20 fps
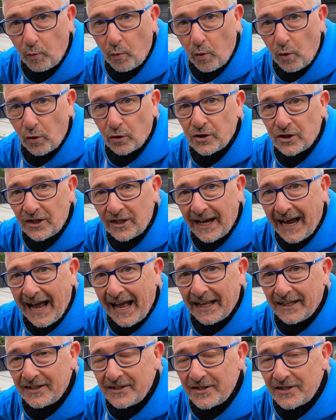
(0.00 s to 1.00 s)
the water
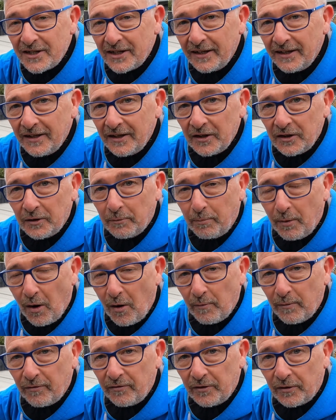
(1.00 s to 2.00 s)
and the
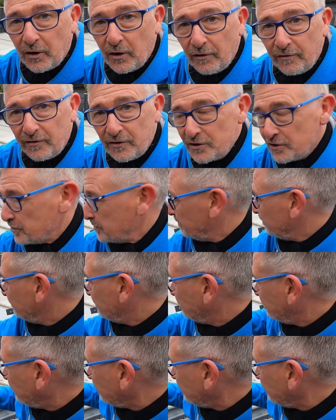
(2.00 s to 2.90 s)
bottom of the covers,